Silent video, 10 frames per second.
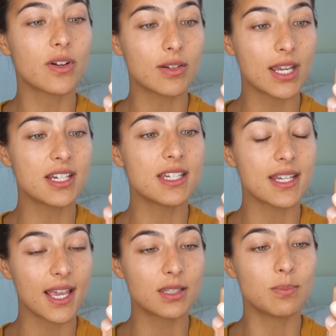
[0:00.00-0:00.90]
Foundation
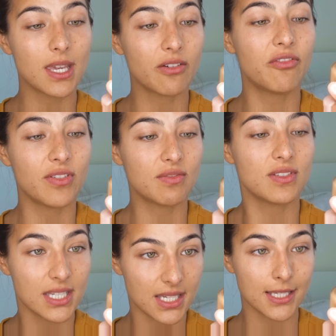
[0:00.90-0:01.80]
SPF
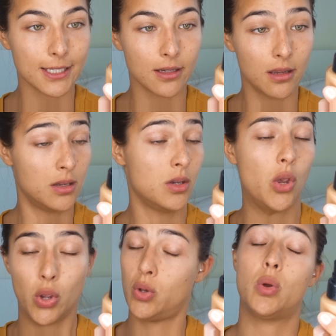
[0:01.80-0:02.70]
15.
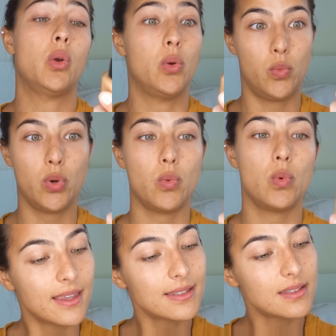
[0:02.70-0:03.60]
Well,
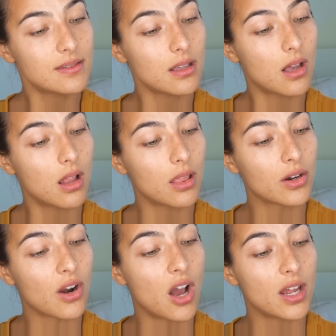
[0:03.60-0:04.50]
this is the
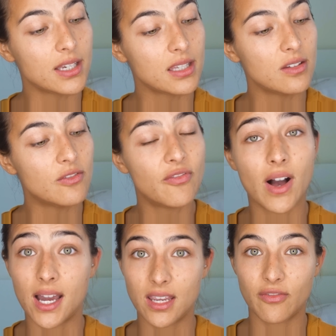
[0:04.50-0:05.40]
color Honey
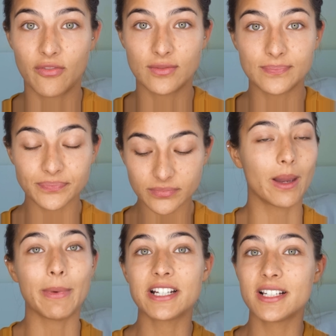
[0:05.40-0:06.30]
5.
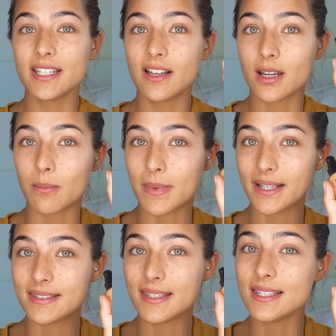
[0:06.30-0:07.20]
I'm actually gonna
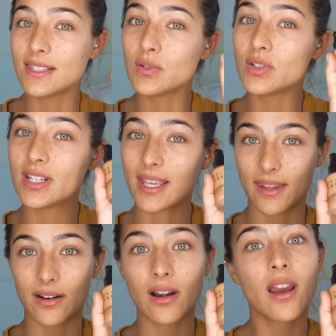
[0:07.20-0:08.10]
mix these two
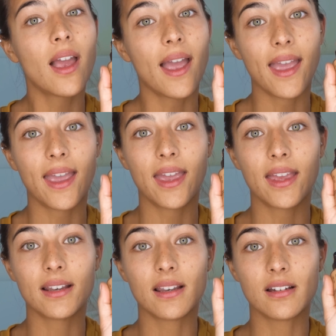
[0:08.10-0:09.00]
together,
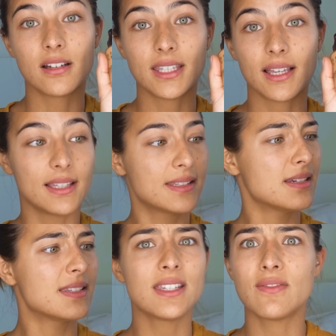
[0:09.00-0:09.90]
and yeah, let's
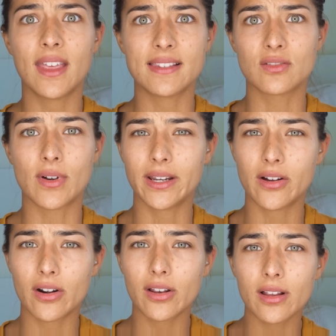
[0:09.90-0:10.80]
just see if that's the right
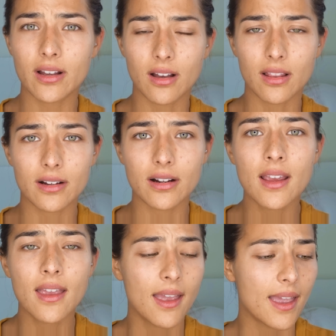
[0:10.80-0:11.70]
color,
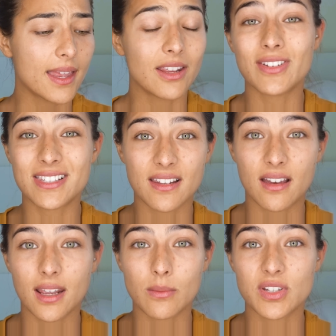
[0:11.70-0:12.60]
and if it's
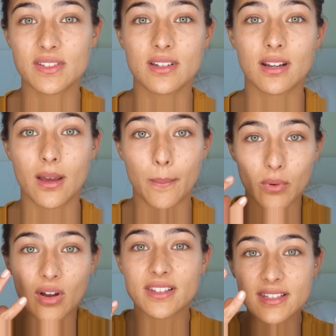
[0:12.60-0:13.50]
not, I'm just gonna
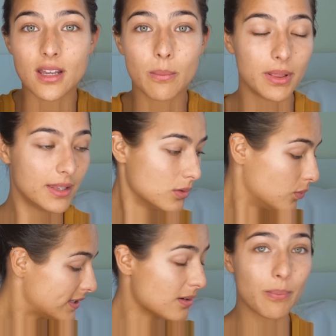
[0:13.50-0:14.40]
bronze it up a little
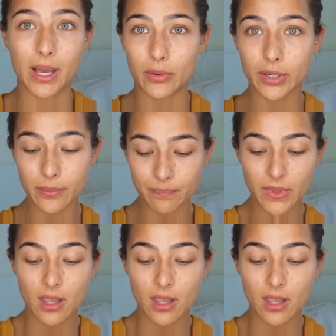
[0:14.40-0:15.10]
with some powder.